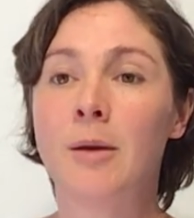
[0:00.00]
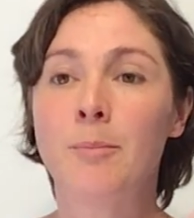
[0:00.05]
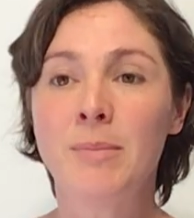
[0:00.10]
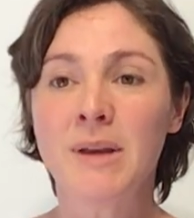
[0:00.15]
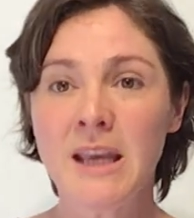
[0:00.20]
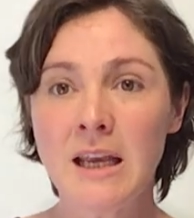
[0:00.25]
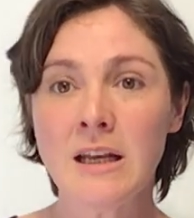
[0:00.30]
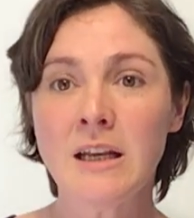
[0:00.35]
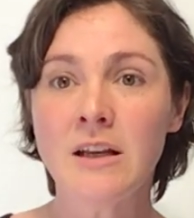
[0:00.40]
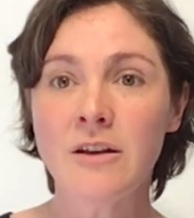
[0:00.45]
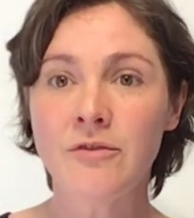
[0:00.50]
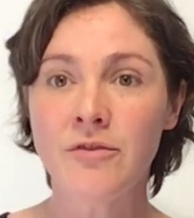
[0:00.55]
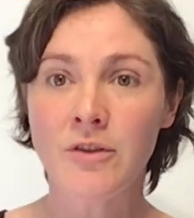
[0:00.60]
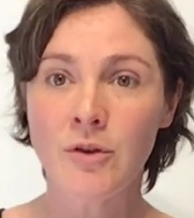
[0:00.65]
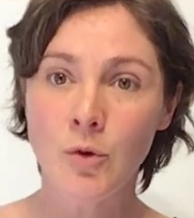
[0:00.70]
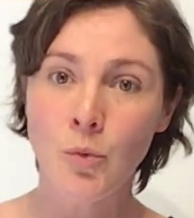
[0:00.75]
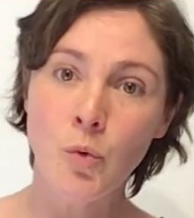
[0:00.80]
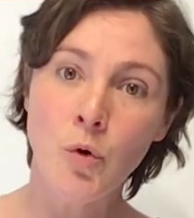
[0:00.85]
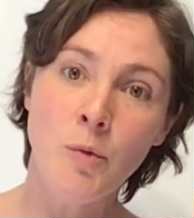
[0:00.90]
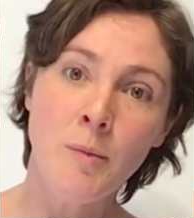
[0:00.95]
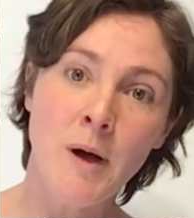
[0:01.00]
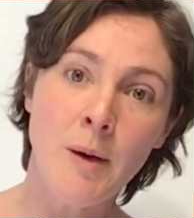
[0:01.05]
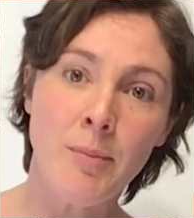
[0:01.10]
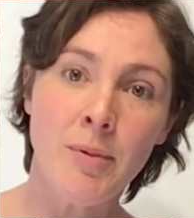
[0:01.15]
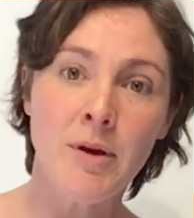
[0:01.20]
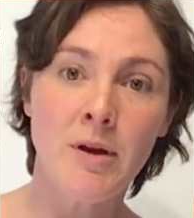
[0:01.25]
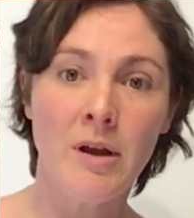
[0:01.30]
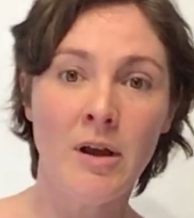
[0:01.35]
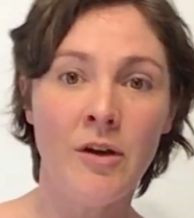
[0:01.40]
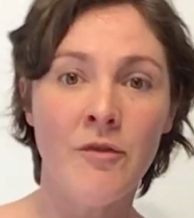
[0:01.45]
Beginning of your
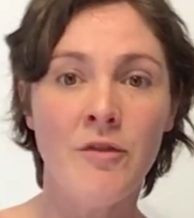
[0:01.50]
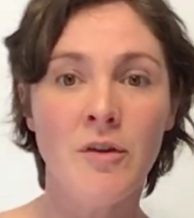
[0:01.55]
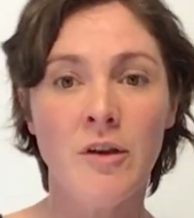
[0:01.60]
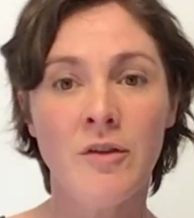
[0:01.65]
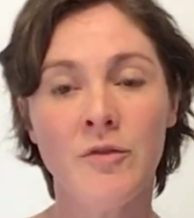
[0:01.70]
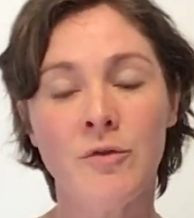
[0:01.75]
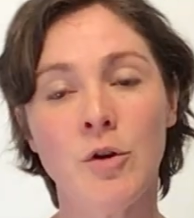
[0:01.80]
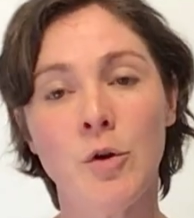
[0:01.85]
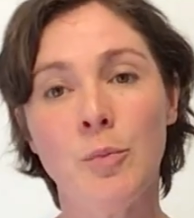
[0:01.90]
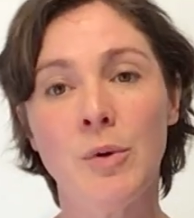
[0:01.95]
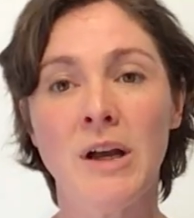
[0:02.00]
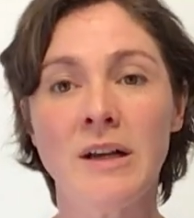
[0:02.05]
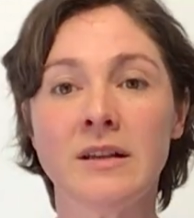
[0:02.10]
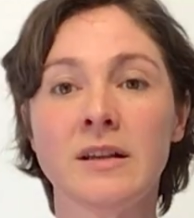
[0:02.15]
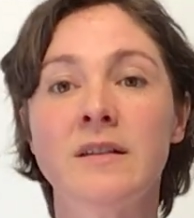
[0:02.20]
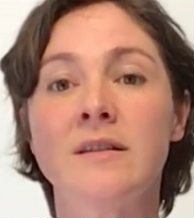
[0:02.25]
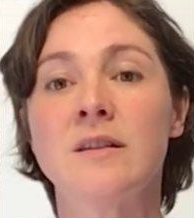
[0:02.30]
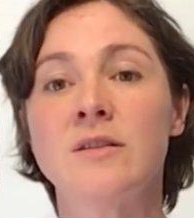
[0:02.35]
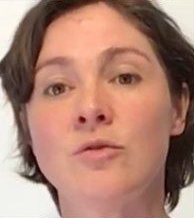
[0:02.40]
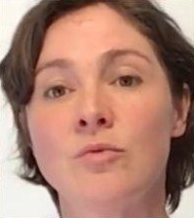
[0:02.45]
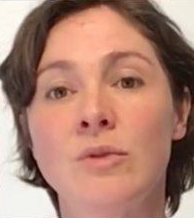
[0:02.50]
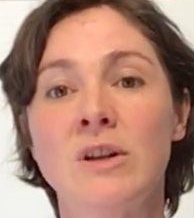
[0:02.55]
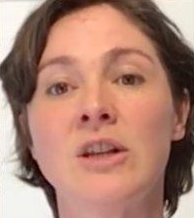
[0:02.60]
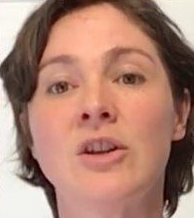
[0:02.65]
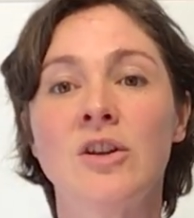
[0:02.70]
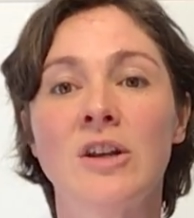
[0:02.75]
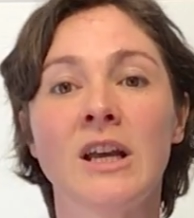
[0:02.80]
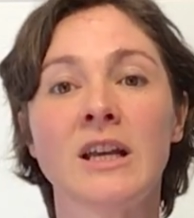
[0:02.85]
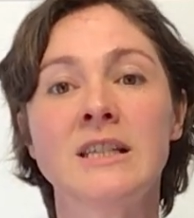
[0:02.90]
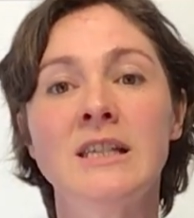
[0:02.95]
warm-up of your practice is a really
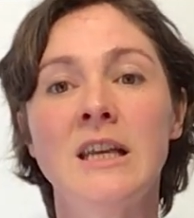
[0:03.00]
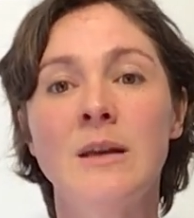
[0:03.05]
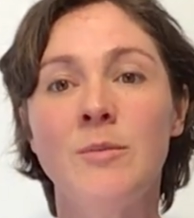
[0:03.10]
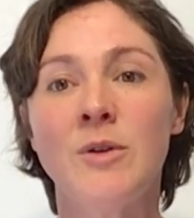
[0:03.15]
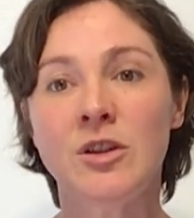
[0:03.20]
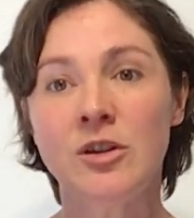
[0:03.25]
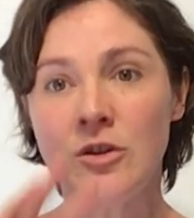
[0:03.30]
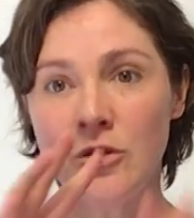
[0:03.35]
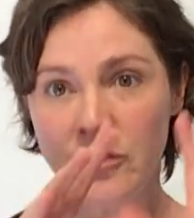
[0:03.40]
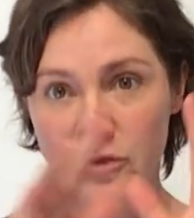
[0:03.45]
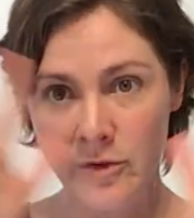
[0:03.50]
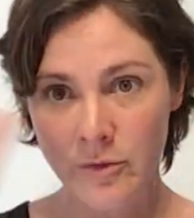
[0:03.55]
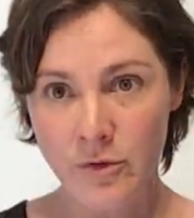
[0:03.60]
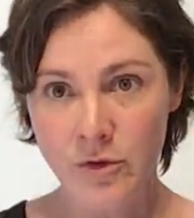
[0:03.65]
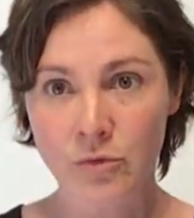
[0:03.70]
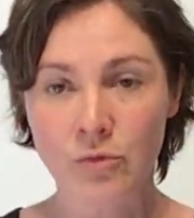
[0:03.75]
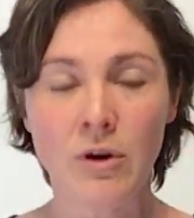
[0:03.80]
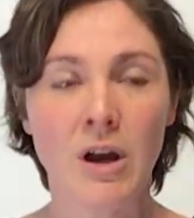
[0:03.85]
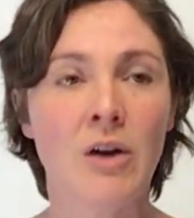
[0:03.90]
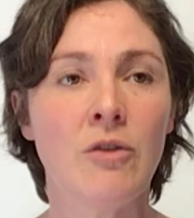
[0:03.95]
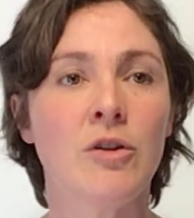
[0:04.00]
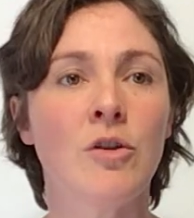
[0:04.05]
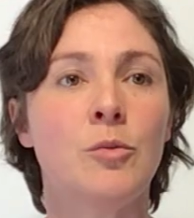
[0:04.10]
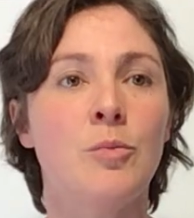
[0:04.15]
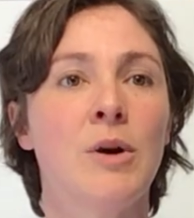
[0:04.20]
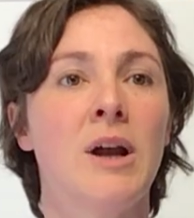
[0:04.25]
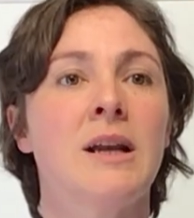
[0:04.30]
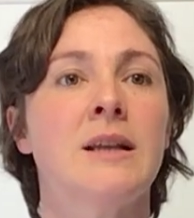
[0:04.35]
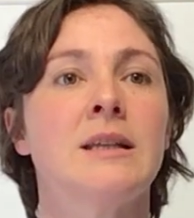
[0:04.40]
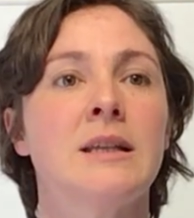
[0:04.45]
good idea, but use it throughout your
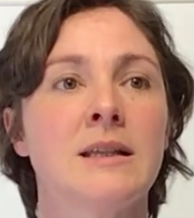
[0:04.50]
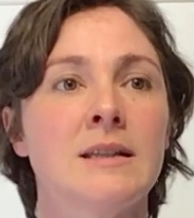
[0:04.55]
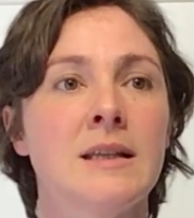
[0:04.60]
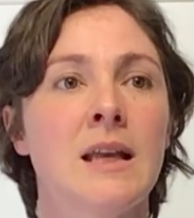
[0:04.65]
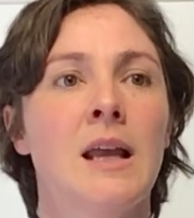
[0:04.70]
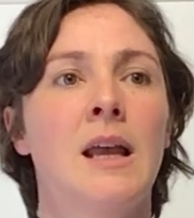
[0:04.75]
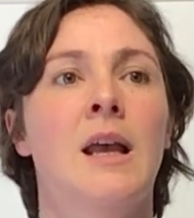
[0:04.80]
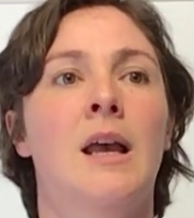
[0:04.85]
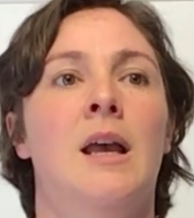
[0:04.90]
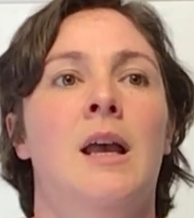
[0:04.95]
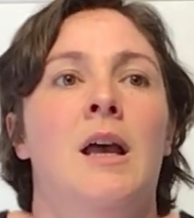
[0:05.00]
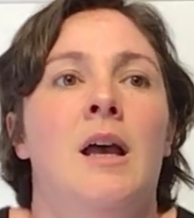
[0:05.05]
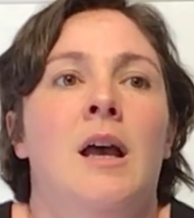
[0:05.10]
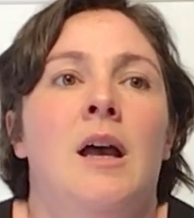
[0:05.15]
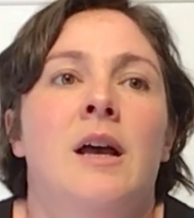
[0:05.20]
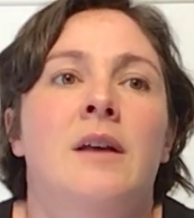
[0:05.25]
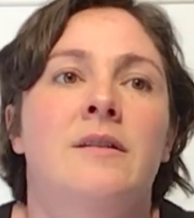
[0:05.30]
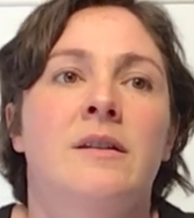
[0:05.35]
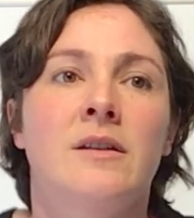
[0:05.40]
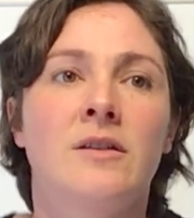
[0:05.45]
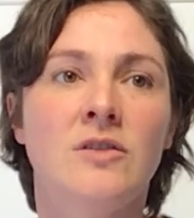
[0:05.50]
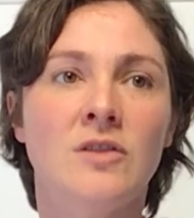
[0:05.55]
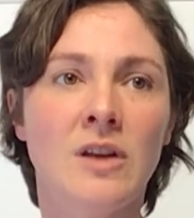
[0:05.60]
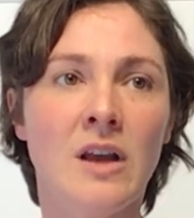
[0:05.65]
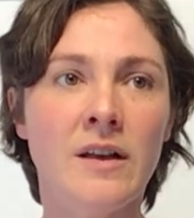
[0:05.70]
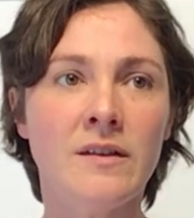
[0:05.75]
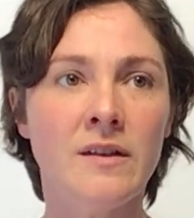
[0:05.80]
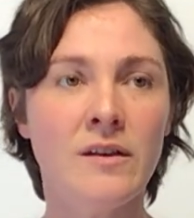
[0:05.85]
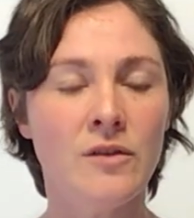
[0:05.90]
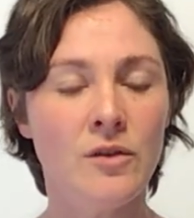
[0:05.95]
practice as
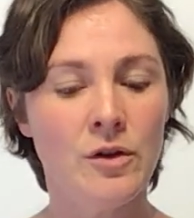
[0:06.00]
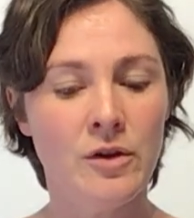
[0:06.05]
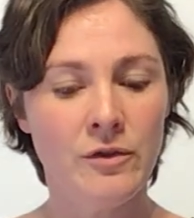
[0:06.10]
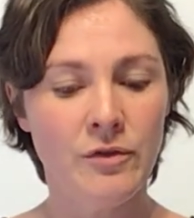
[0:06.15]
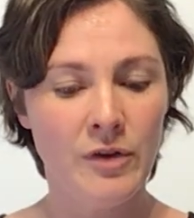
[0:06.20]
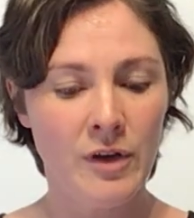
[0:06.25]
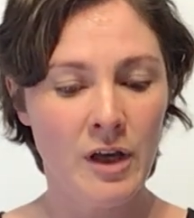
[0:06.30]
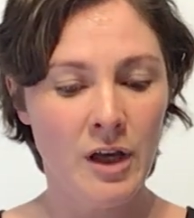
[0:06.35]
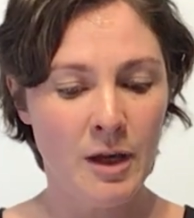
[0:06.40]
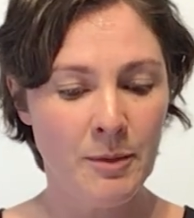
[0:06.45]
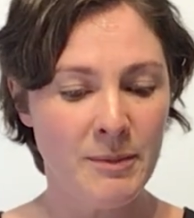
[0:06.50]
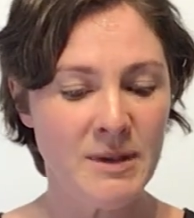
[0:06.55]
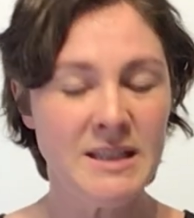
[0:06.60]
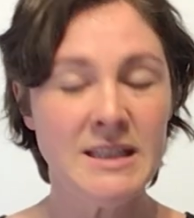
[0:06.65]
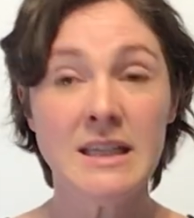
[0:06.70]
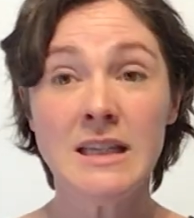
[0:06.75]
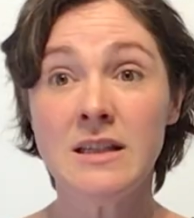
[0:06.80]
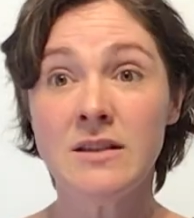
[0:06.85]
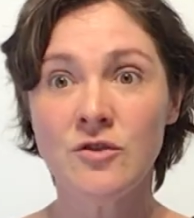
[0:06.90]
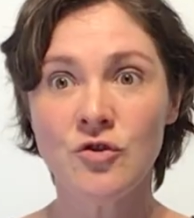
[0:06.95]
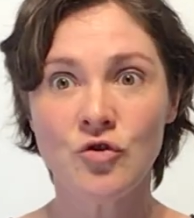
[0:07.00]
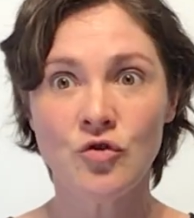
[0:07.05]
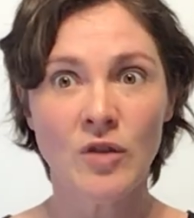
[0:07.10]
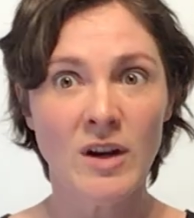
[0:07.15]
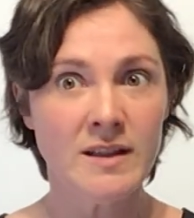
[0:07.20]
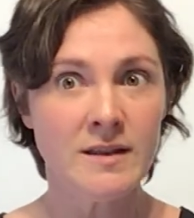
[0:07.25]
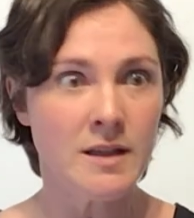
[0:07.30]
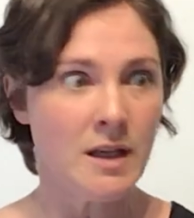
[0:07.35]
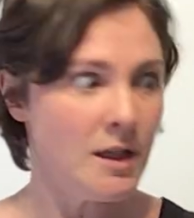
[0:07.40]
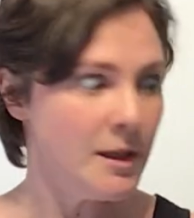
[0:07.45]
a sort of
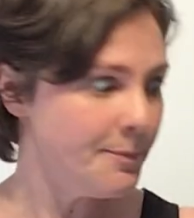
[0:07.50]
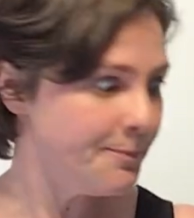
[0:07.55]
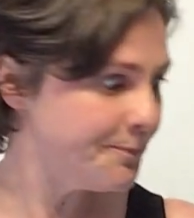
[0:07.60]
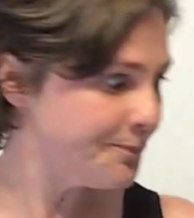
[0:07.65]
de-stressor.